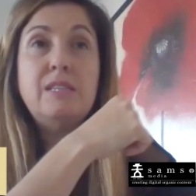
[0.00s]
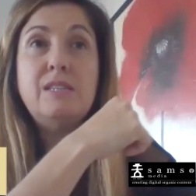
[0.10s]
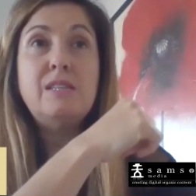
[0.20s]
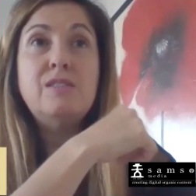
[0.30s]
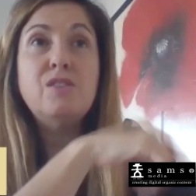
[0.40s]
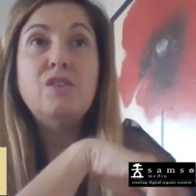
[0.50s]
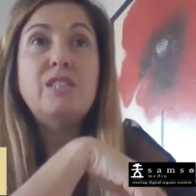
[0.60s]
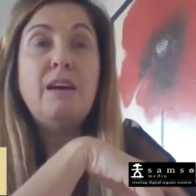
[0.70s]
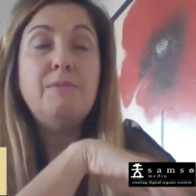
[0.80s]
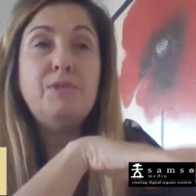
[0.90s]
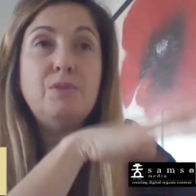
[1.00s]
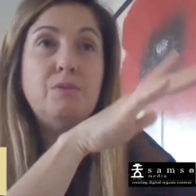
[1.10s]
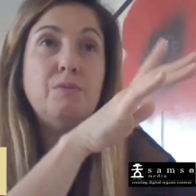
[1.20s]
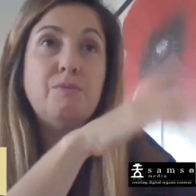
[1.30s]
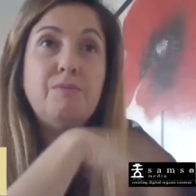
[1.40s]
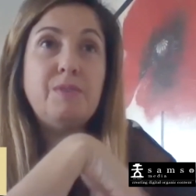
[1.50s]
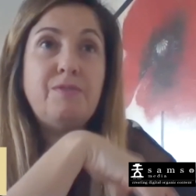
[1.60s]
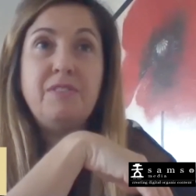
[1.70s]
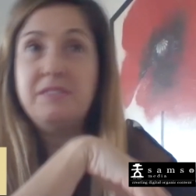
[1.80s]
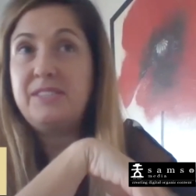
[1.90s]
It's not time to
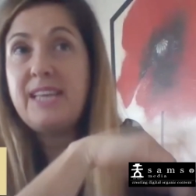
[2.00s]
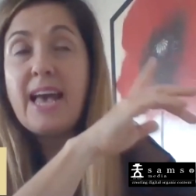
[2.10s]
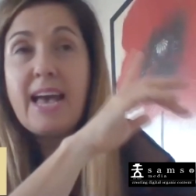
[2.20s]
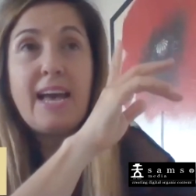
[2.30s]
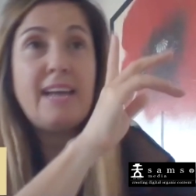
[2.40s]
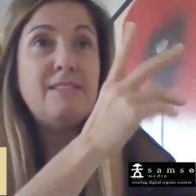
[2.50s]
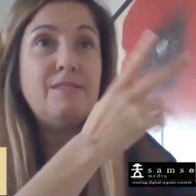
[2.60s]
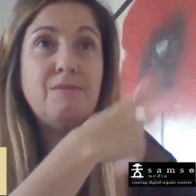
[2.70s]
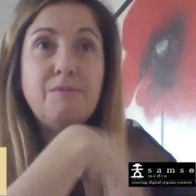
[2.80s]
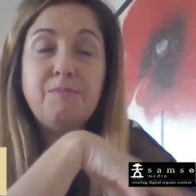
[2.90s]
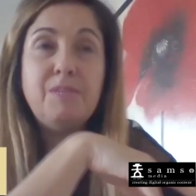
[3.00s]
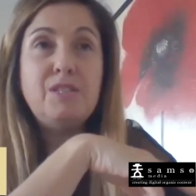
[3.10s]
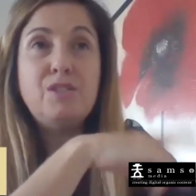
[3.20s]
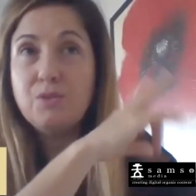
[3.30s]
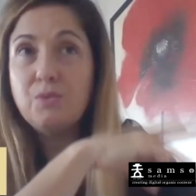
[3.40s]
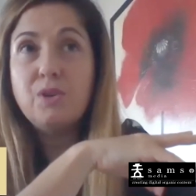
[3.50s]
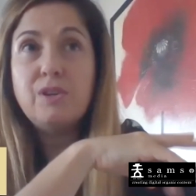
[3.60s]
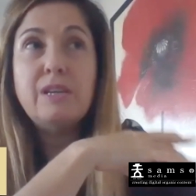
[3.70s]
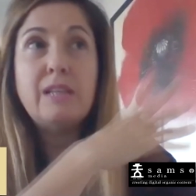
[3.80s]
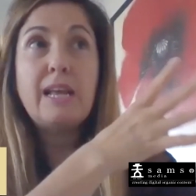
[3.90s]
feel sad, to be too worried.